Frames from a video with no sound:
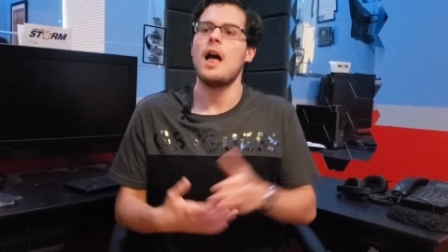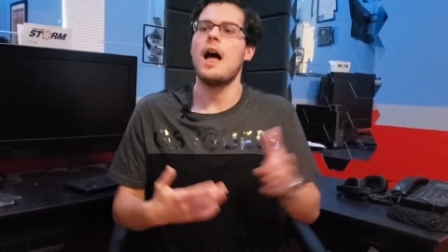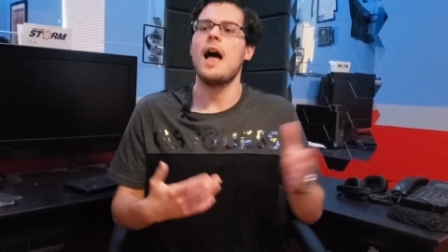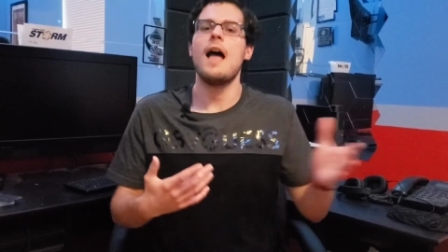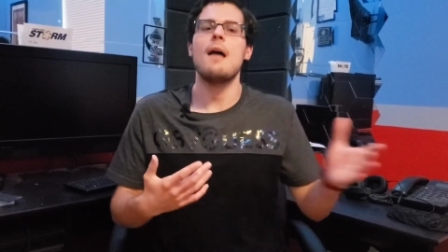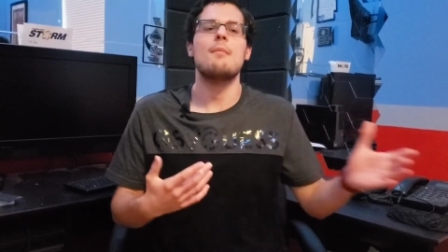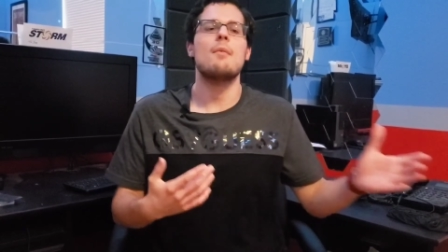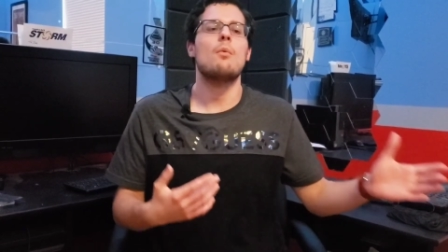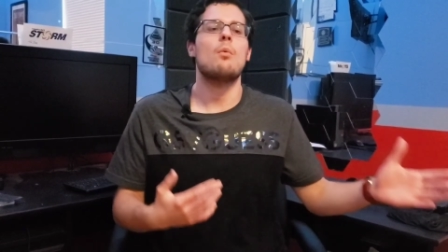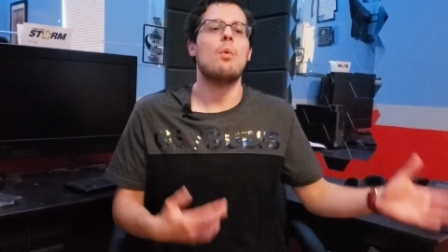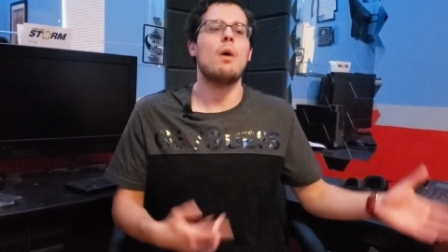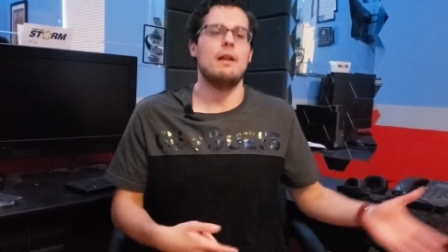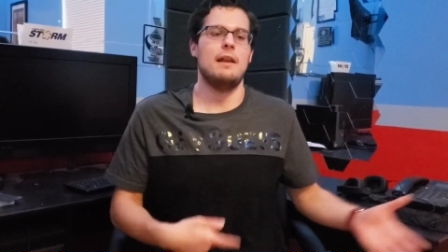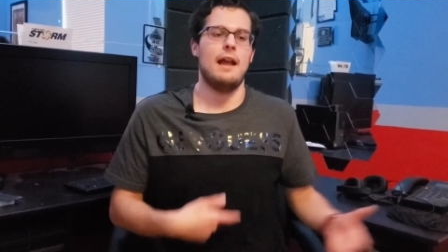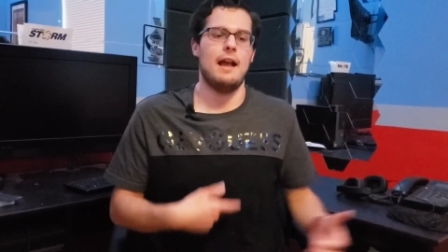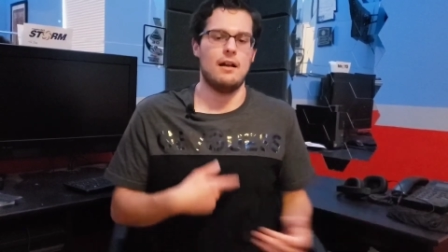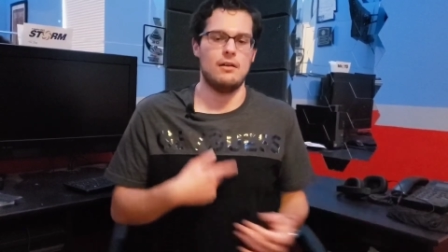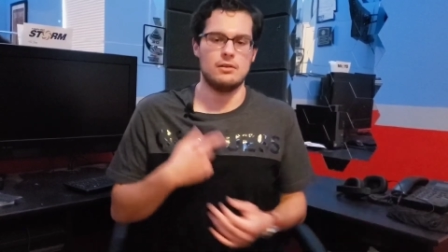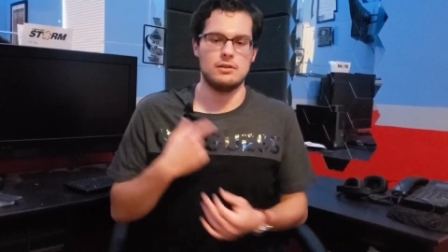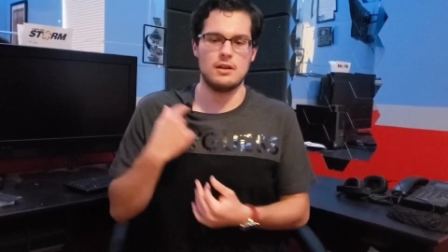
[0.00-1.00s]
I'm a white
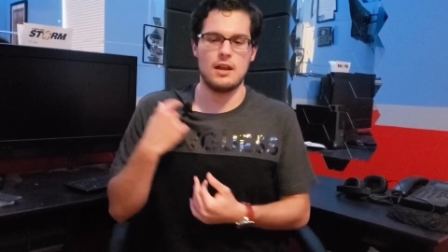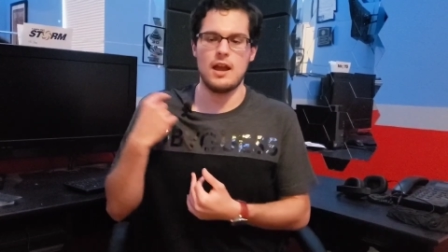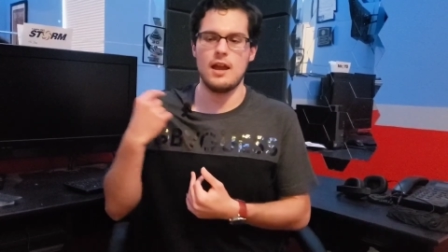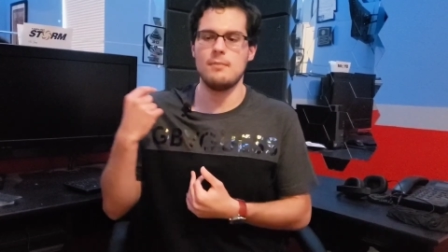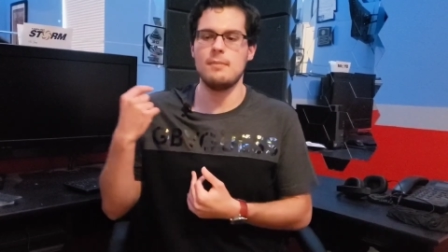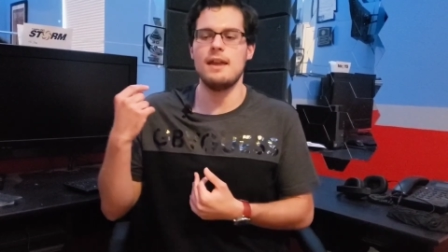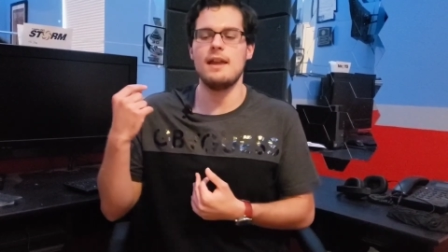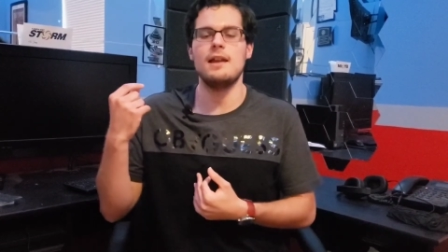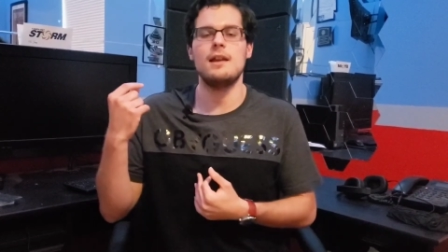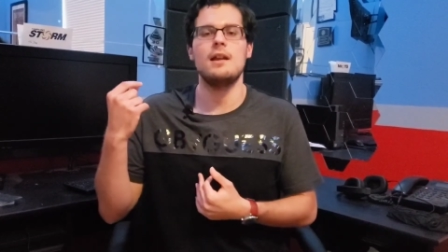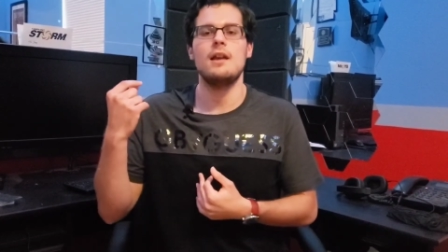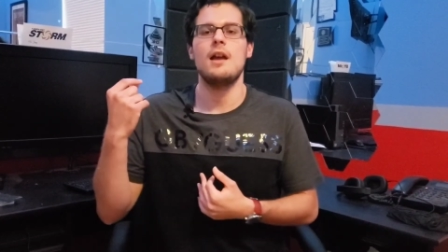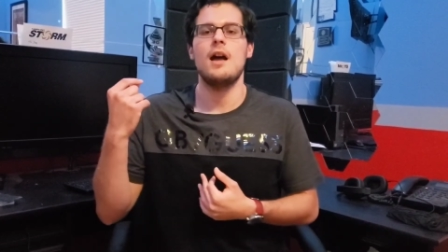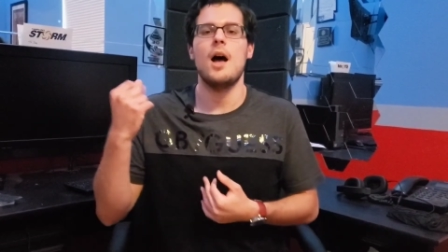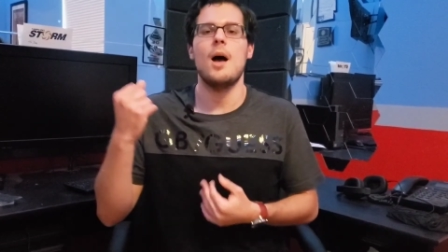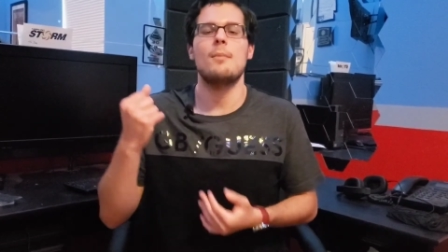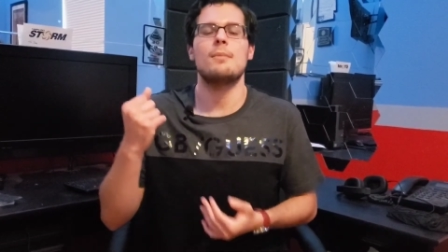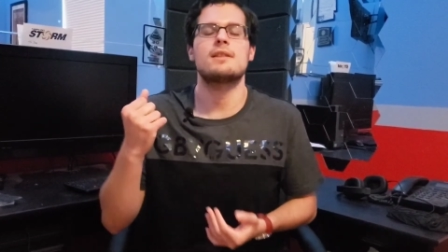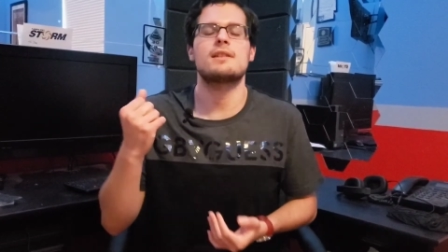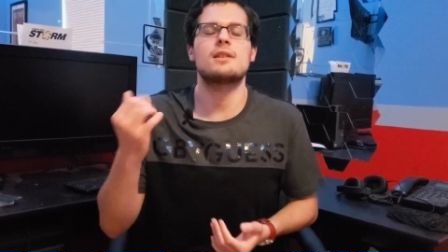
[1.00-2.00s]
house. I'm a,
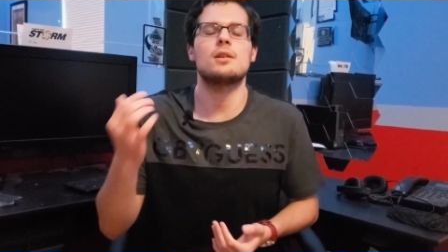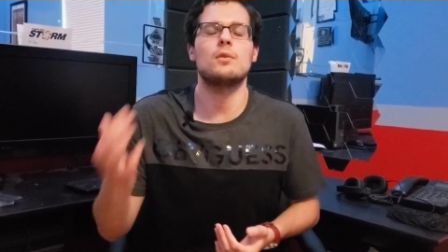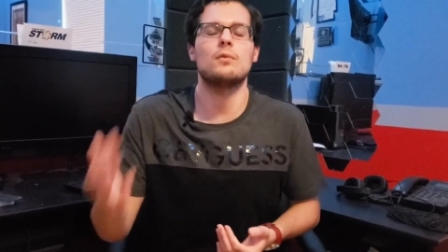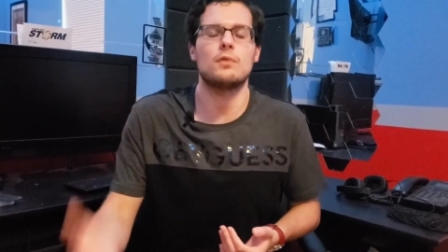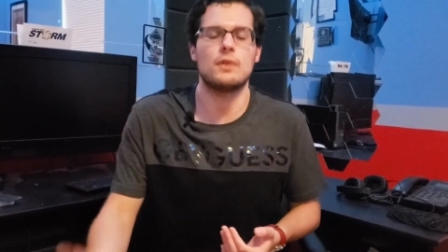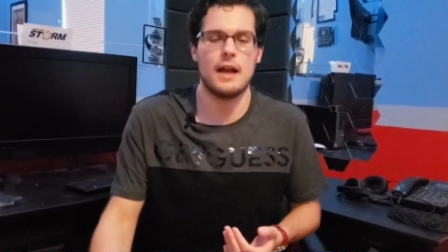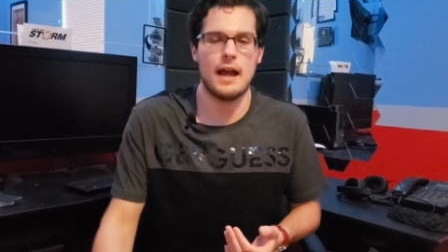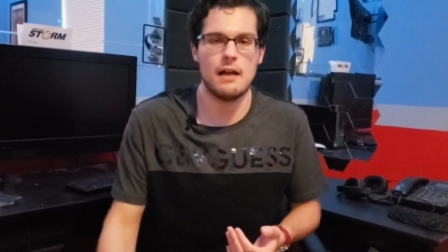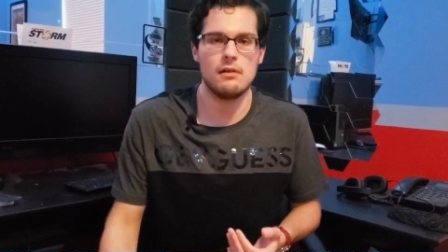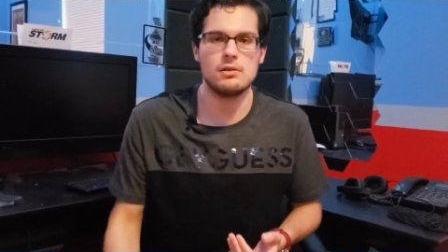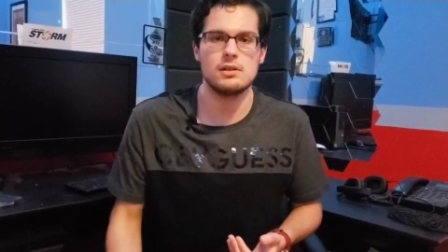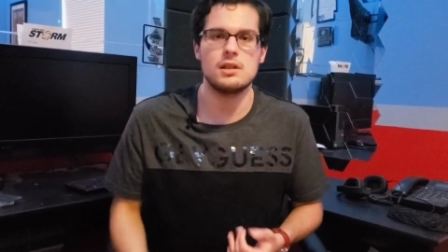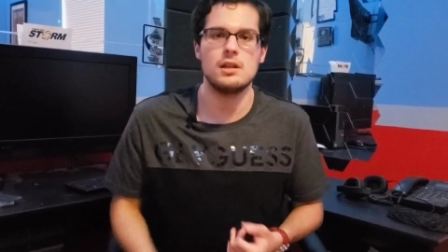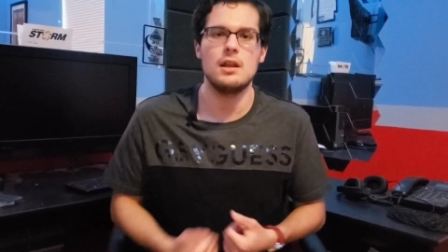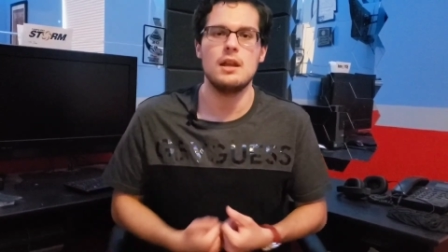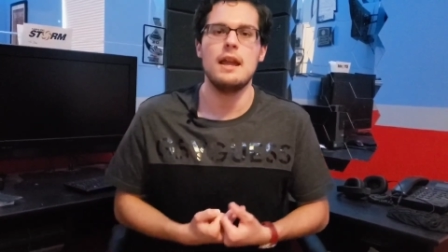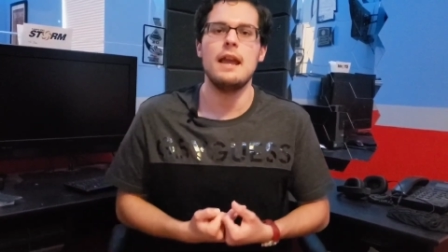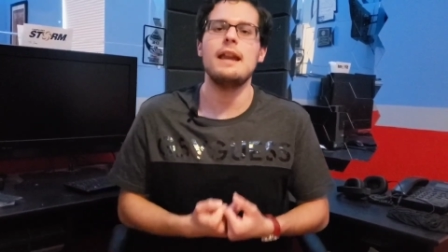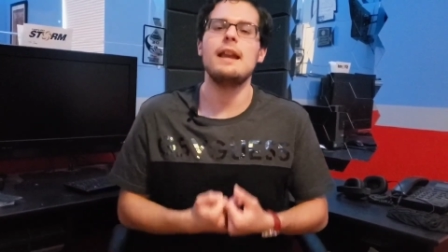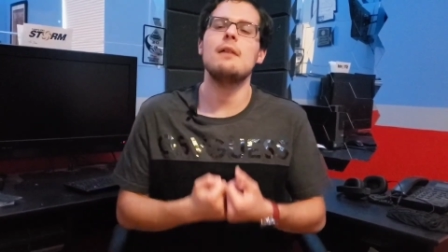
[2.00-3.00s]
I'm a silver house.